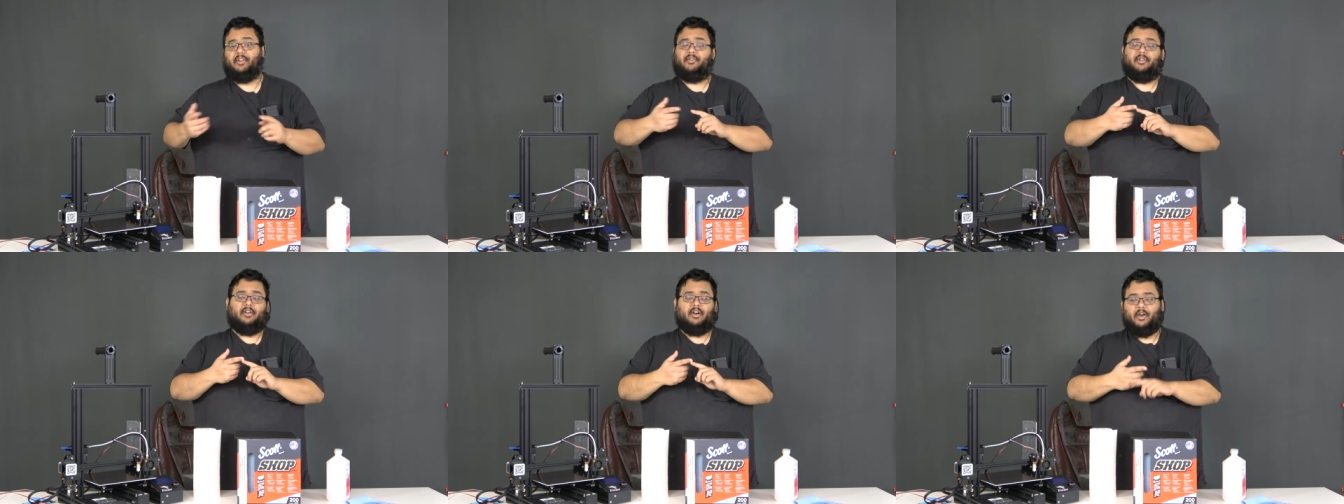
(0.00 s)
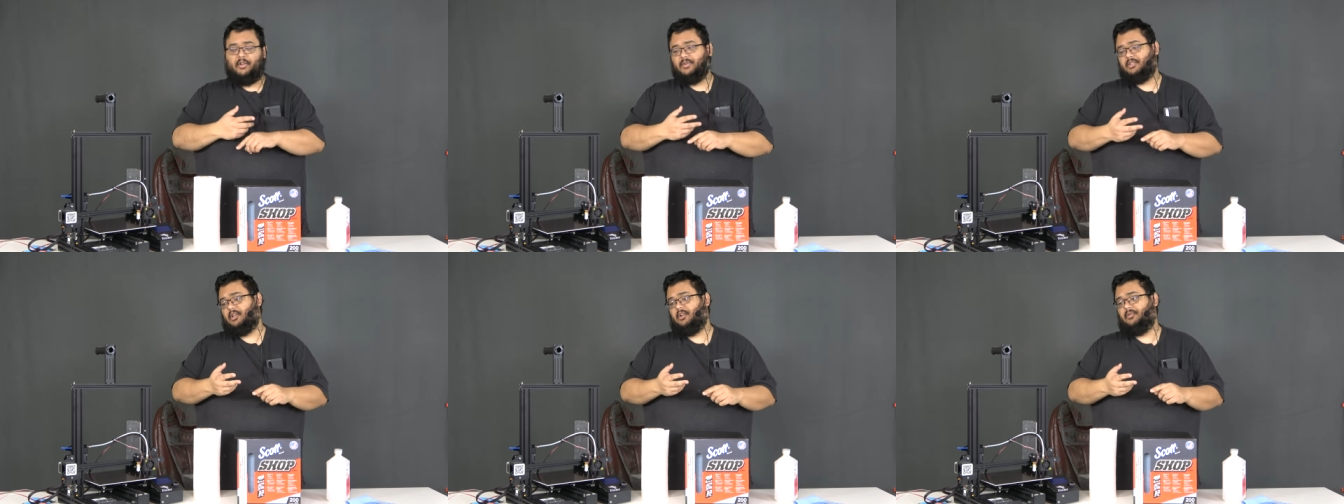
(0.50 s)
You can go to
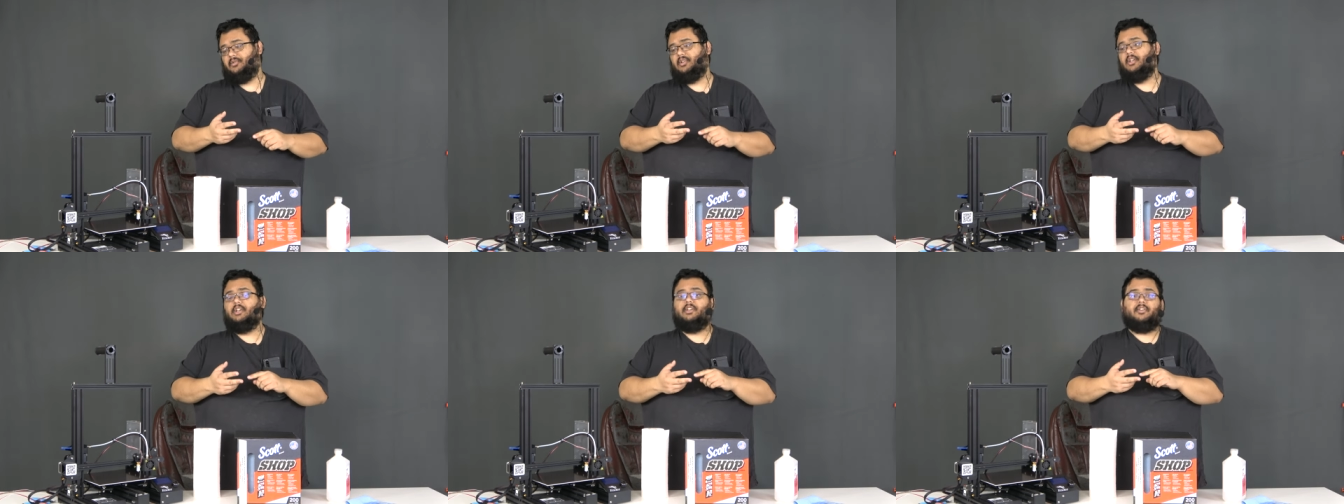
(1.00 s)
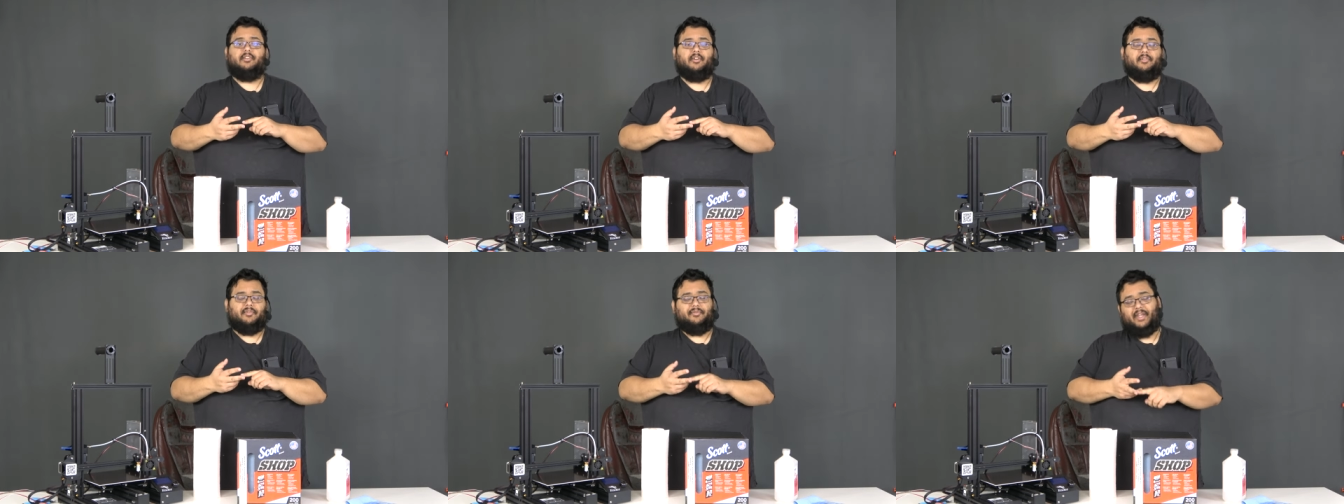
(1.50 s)
AutoZone, you can
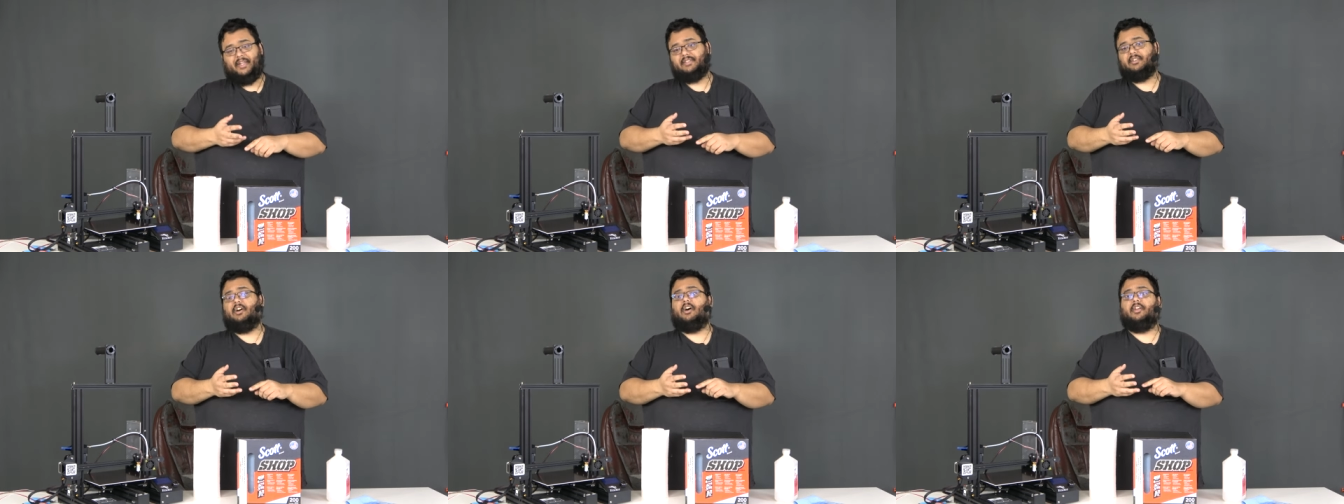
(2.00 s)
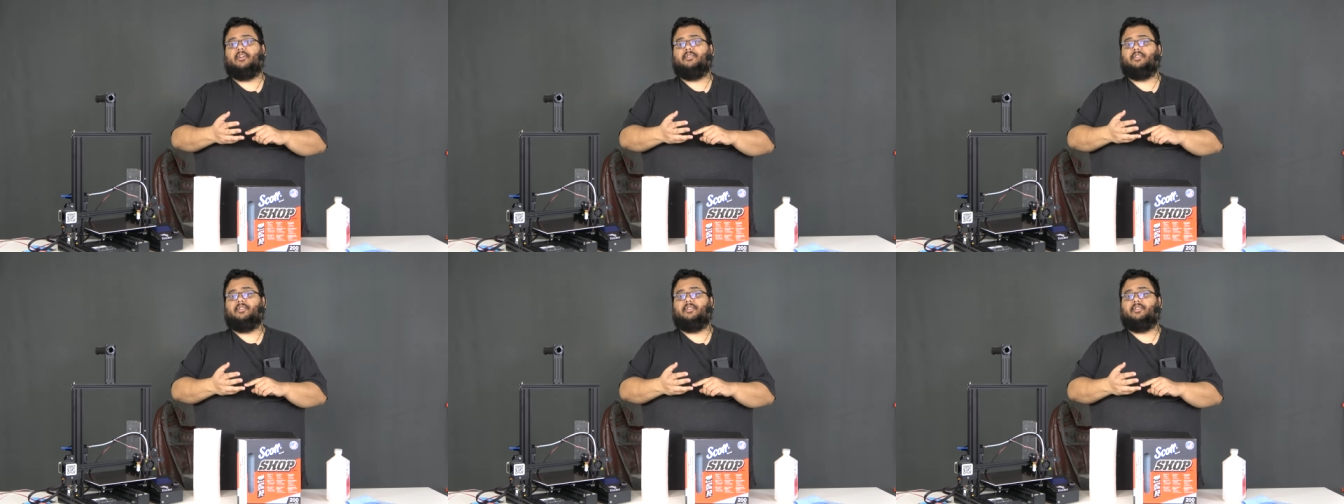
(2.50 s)
go to Advanced Auto,